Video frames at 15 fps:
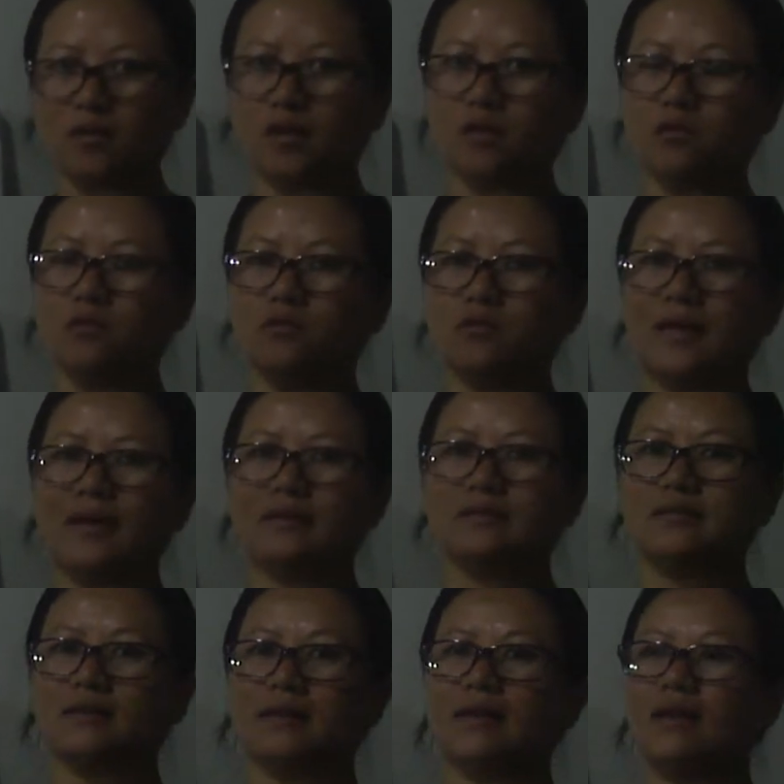okay, though that
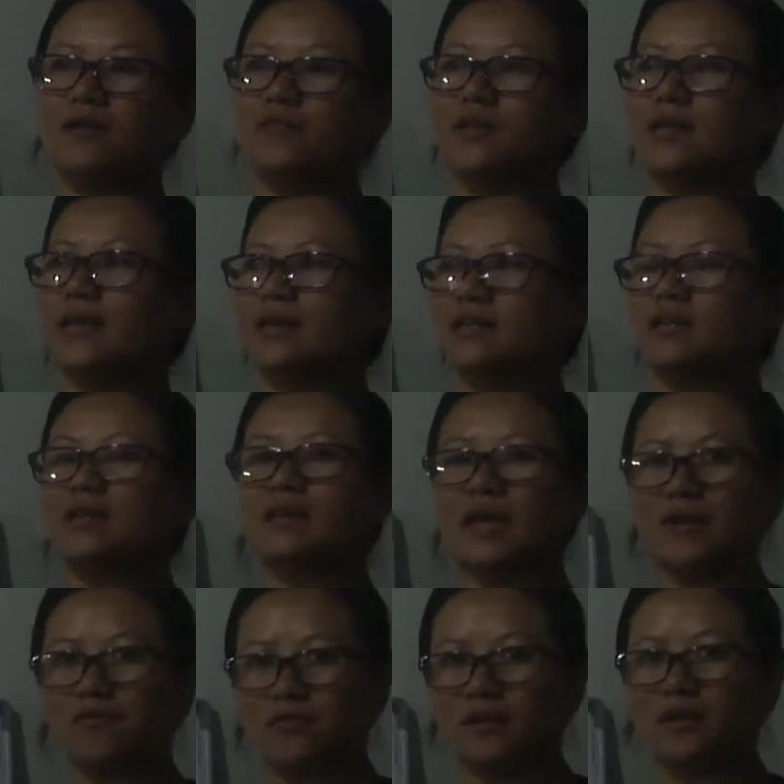scale we get in
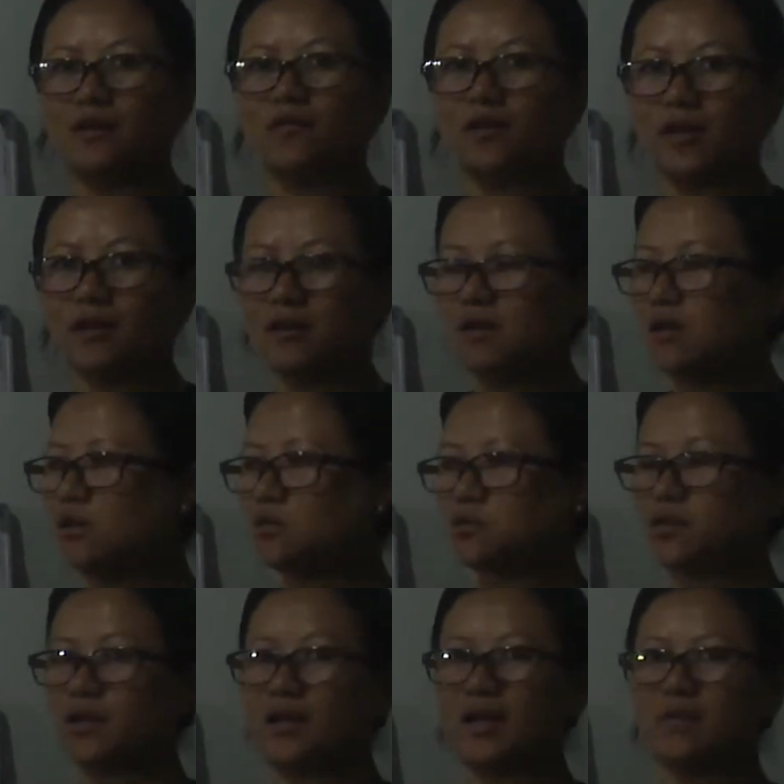graphical way.
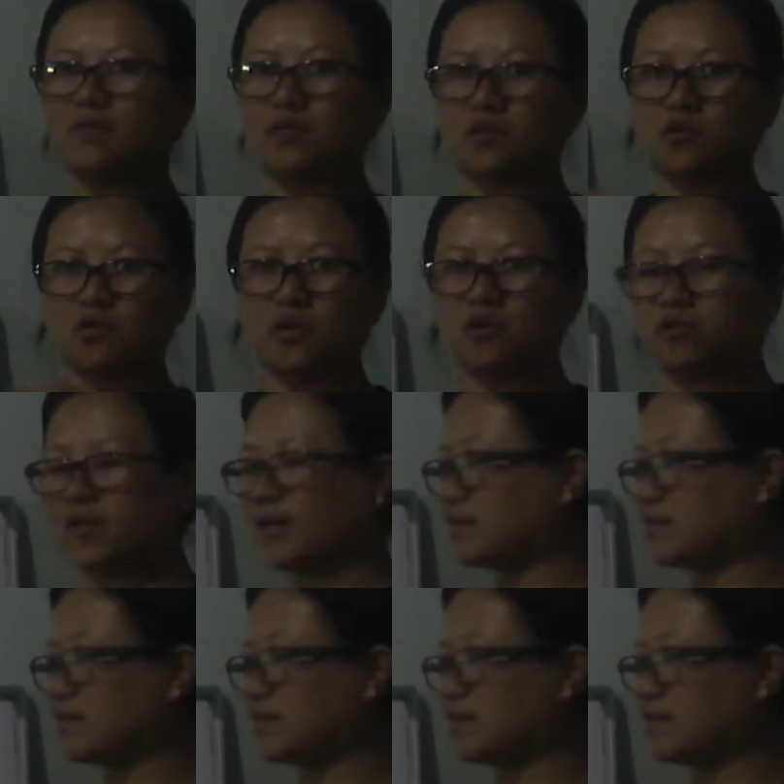So here I am just showing you the